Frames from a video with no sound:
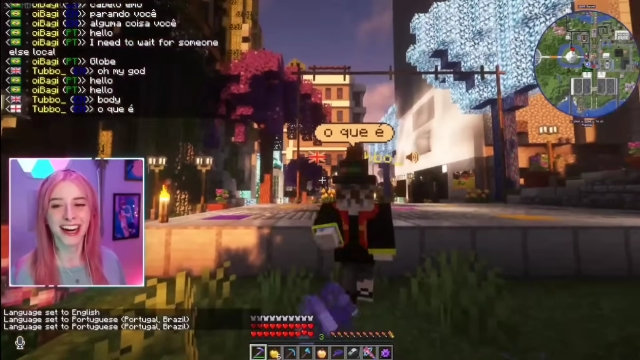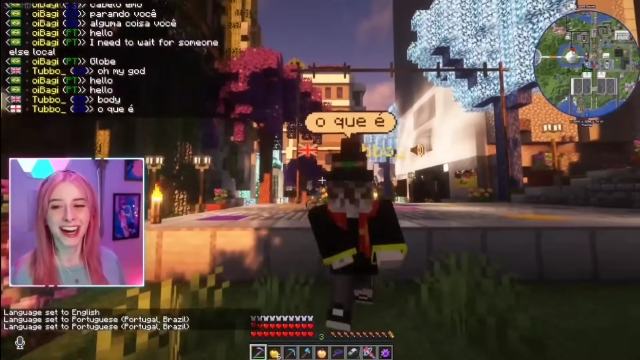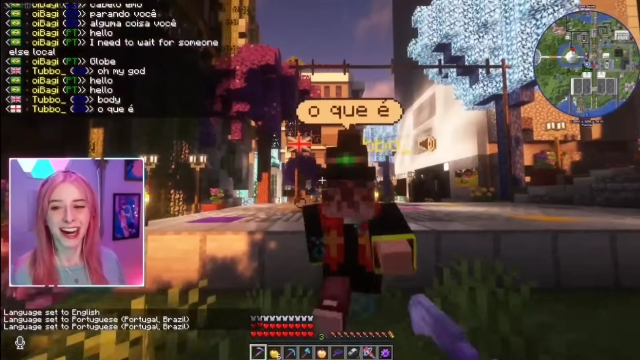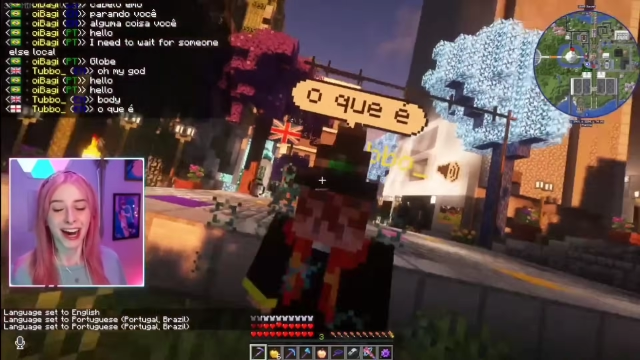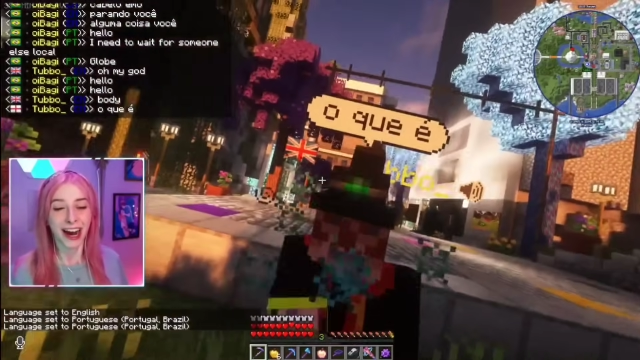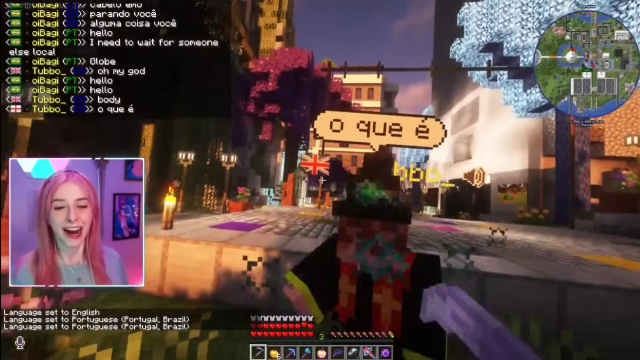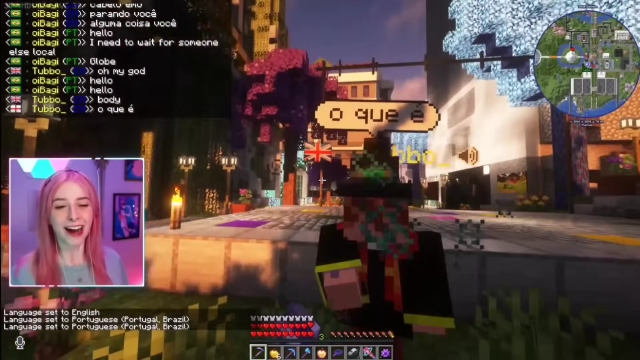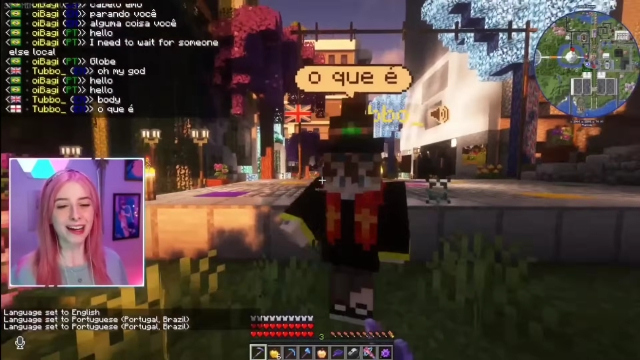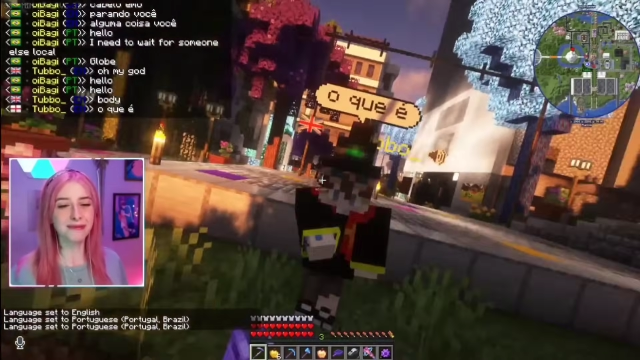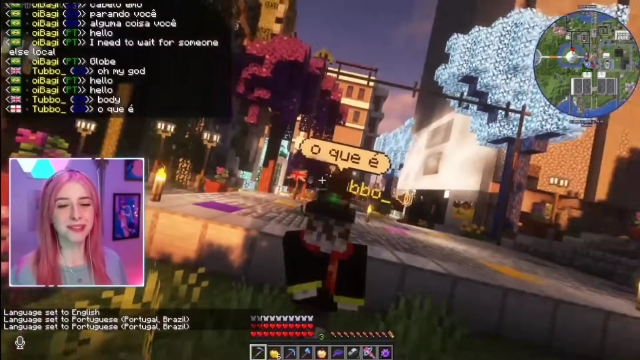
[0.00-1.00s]
Yes!
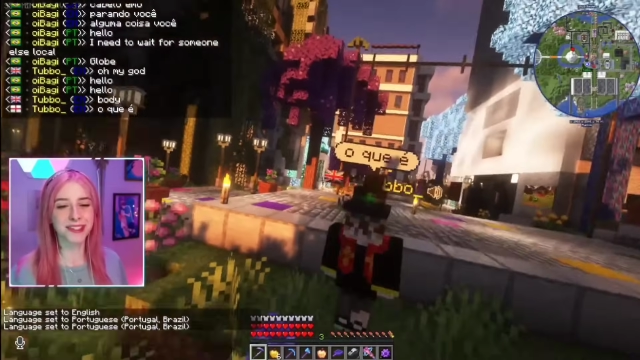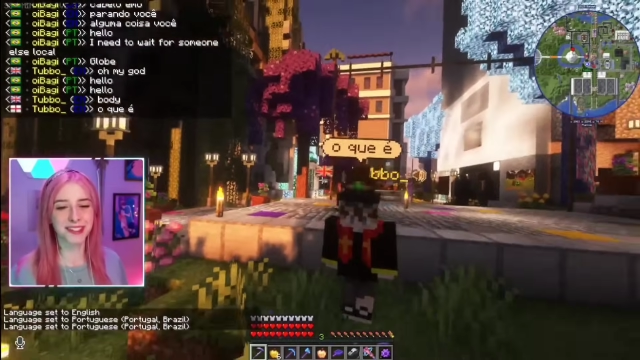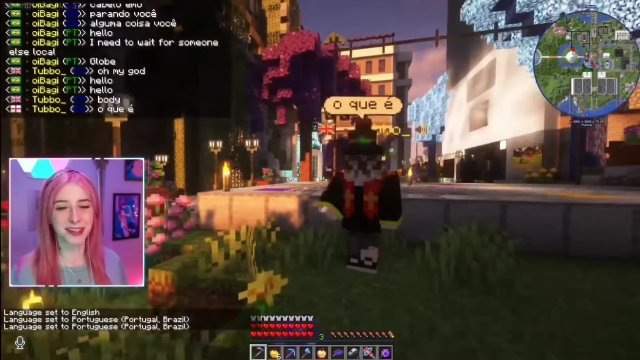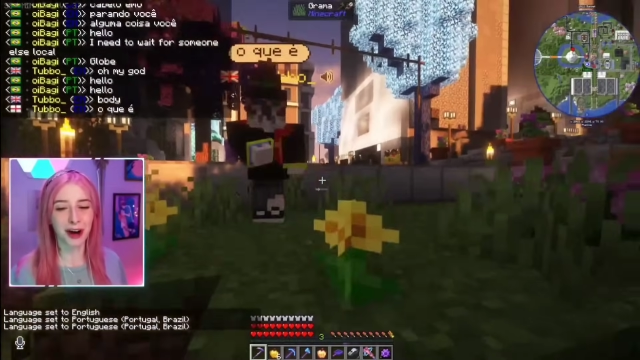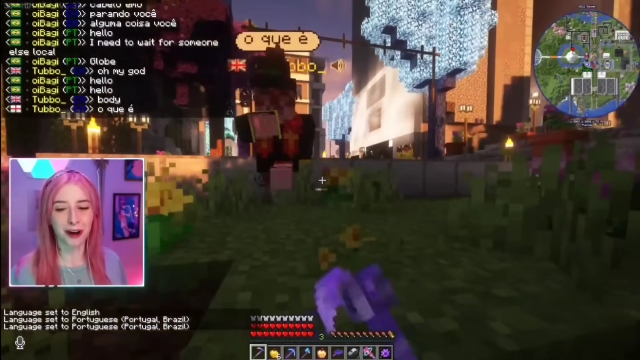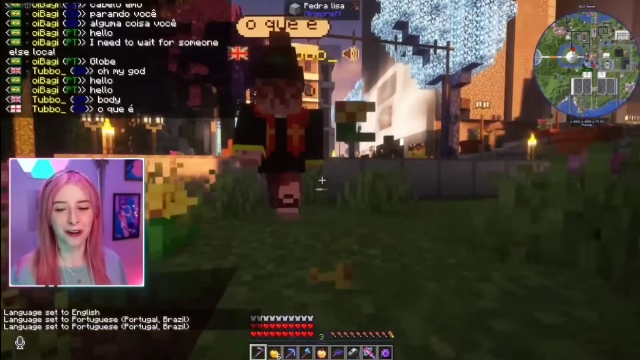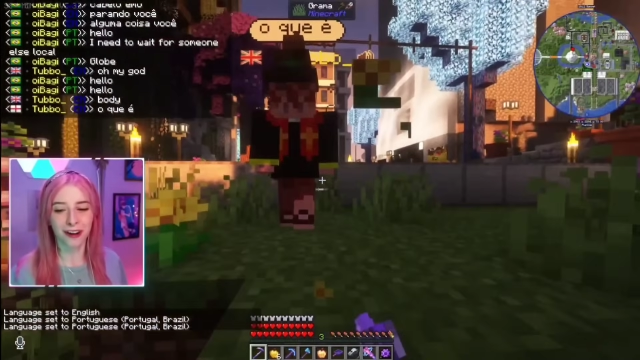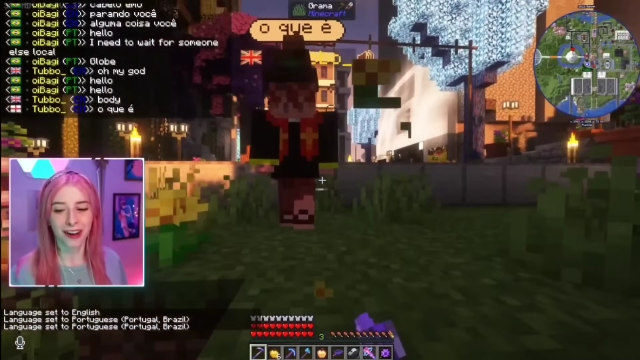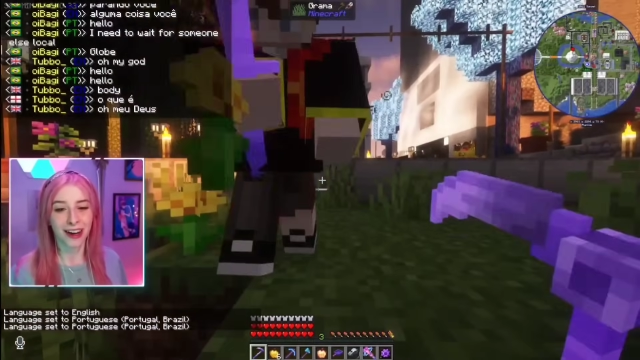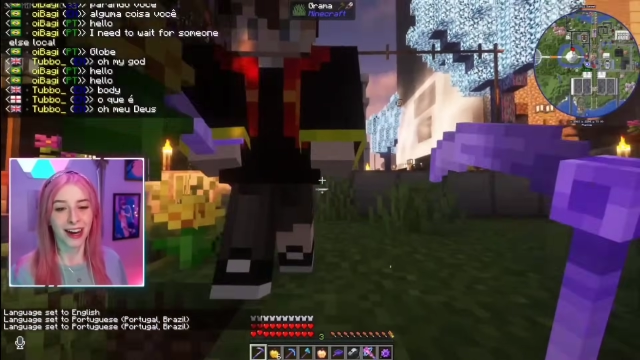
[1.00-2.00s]
I'm so Oh
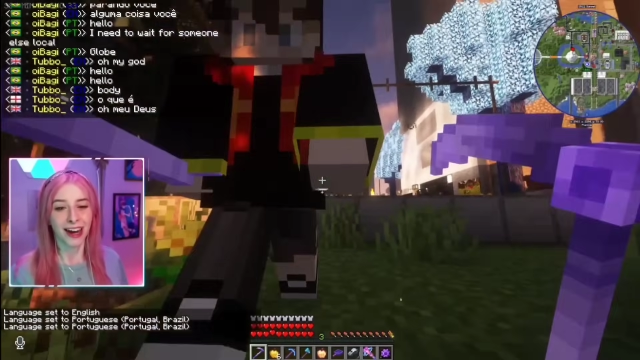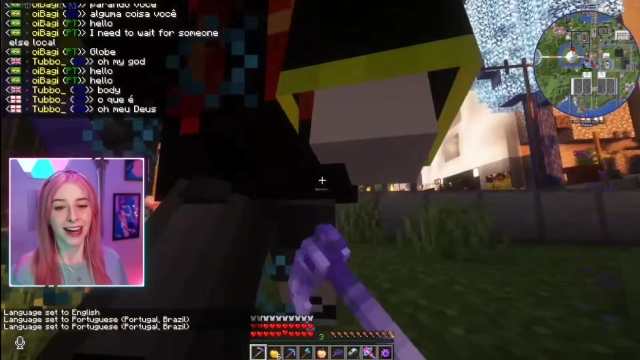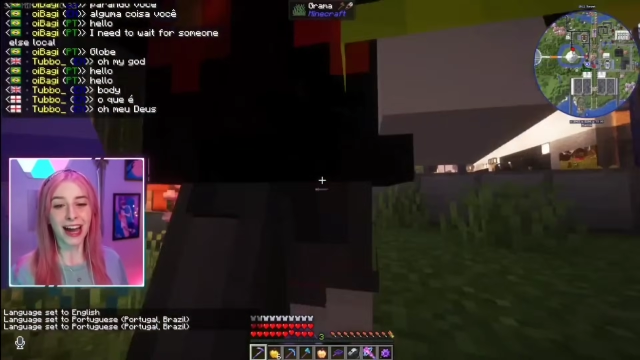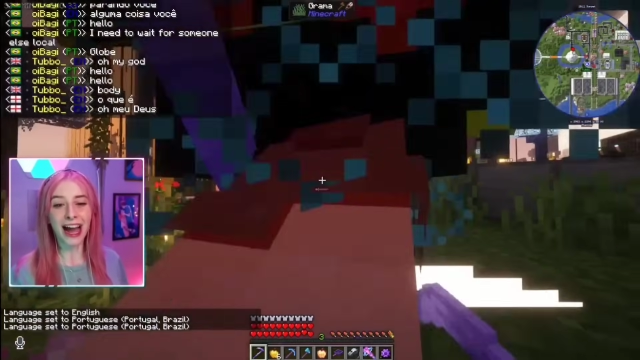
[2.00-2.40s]
my gosh!